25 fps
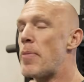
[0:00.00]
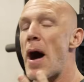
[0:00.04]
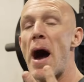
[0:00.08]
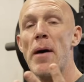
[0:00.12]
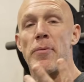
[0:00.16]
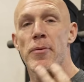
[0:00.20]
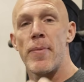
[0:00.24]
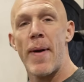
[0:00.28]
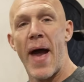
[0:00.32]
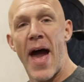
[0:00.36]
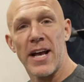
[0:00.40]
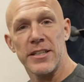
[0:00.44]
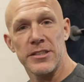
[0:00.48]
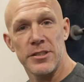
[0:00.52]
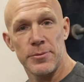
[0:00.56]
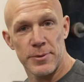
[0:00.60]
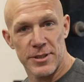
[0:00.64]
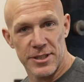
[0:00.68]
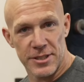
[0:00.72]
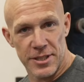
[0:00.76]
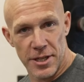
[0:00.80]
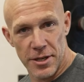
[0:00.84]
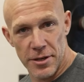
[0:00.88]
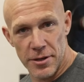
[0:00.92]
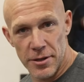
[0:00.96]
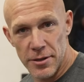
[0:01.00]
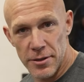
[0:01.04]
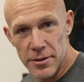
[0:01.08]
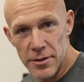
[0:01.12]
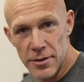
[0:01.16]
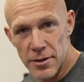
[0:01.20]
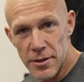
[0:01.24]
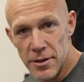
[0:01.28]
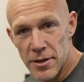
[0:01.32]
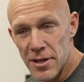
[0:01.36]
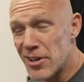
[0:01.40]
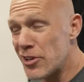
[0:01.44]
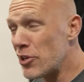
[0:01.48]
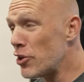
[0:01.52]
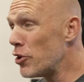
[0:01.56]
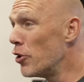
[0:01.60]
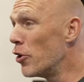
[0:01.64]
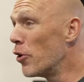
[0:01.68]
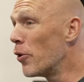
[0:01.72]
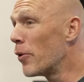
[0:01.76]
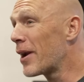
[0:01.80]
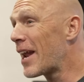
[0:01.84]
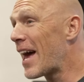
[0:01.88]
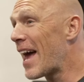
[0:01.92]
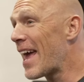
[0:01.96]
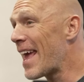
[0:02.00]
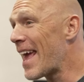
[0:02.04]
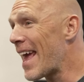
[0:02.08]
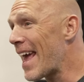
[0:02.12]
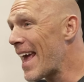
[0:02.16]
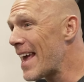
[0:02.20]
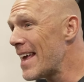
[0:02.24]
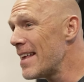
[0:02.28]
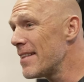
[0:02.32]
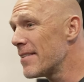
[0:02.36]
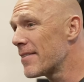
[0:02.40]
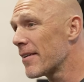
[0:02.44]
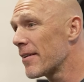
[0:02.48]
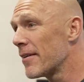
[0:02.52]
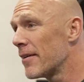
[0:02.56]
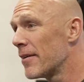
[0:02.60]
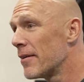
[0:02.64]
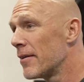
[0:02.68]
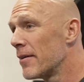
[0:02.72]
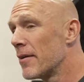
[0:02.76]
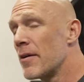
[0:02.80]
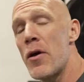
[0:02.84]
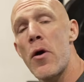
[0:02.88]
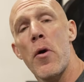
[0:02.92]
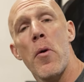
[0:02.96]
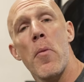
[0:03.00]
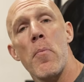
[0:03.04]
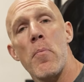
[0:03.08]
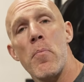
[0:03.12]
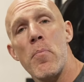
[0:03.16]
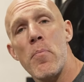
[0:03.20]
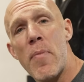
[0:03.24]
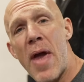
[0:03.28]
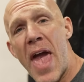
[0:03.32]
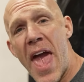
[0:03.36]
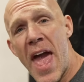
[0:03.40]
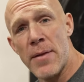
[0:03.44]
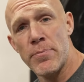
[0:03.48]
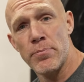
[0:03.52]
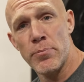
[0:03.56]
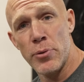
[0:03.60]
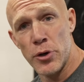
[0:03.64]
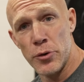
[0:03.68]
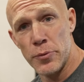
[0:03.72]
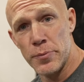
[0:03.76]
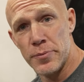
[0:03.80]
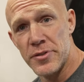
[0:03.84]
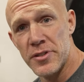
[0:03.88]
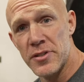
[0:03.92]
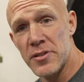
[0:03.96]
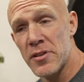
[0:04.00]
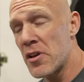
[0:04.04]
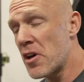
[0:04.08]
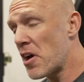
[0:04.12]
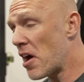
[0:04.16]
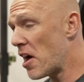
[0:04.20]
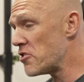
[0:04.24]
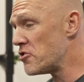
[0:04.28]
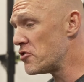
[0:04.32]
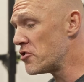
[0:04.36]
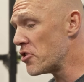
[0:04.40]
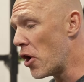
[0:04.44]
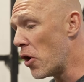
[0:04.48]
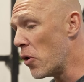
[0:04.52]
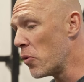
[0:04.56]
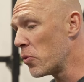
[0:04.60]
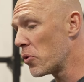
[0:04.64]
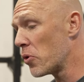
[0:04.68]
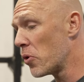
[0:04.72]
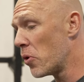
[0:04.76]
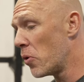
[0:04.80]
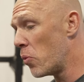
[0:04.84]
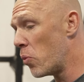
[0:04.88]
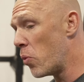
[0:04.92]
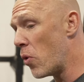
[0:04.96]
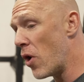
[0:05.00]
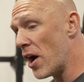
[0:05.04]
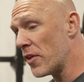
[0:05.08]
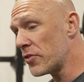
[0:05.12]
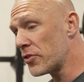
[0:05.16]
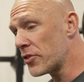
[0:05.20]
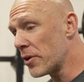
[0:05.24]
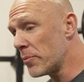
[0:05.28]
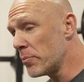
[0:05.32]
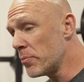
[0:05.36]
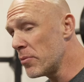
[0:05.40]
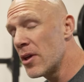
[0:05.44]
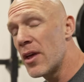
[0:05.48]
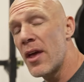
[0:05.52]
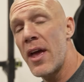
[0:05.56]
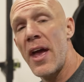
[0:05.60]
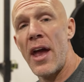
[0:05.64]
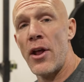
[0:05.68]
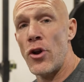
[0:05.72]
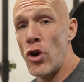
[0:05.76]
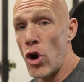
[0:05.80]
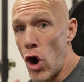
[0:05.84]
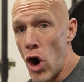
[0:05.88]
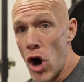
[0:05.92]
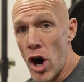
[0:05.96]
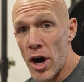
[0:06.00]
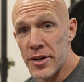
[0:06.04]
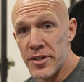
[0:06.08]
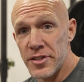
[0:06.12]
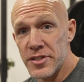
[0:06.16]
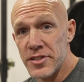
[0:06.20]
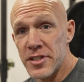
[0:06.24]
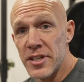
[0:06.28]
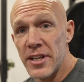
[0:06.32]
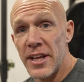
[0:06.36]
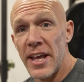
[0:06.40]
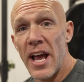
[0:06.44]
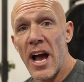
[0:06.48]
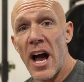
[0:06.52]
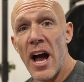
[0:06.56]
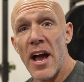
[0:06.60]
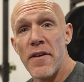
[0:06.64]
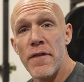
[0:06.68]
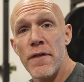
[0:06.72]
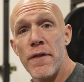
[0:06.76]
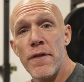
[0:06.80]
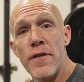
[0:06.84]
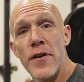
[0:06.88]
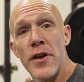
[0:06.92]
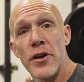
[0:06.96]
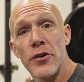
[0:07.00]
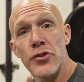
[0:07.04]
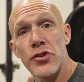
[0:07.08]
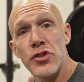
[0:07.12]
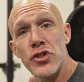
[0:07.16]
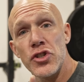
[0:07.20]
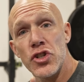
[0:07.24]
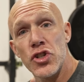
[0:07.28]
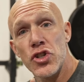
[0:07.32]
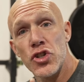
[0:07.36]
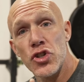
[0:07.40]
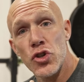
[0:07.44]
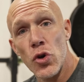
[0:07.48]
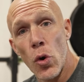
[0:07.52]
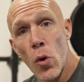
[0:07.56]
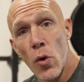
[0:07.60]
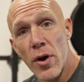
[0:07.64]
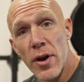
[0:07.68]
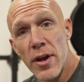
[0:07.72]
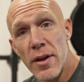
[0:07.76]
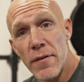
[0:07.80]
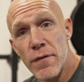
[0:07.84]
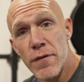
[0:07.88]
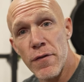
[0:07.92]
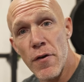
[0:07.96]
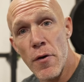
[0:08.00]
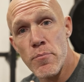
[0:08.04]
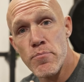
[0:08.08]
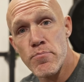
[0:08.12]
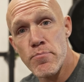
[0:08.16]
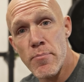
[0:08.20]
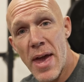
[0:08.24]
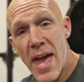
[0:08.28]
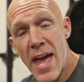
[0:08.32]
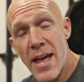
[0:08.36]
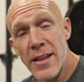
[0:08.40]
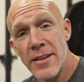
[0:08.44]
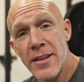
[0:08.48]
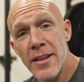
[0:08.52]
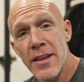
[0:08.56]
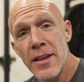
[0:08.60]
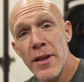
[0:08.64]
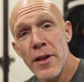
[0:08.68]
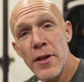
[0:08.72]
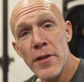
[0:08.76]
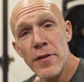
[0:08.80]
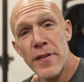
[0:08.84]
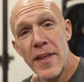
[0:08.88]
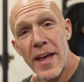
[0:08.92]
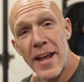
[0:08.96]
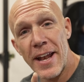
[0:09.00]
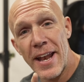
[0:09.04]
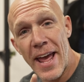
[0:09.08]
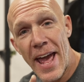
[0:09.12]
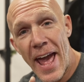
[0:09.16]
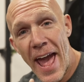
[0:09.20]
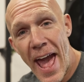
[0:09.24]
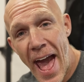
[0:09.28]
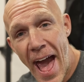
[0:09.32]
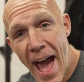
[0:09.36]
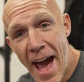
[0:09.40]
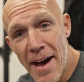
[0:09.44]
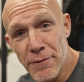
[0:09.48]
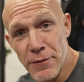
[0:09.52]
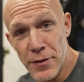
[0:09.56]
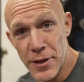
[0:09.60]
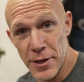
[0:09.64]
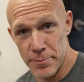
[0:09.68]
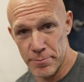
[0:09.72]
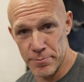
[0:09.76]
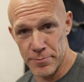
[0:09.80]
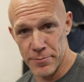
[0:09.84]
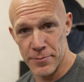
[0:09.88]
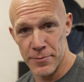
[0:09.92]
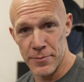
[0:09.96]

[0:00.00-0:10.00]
Bobby Maximus here, and you know what I hate? Man boobs. I don't want them, and honestly, I feel sorry for men that have them.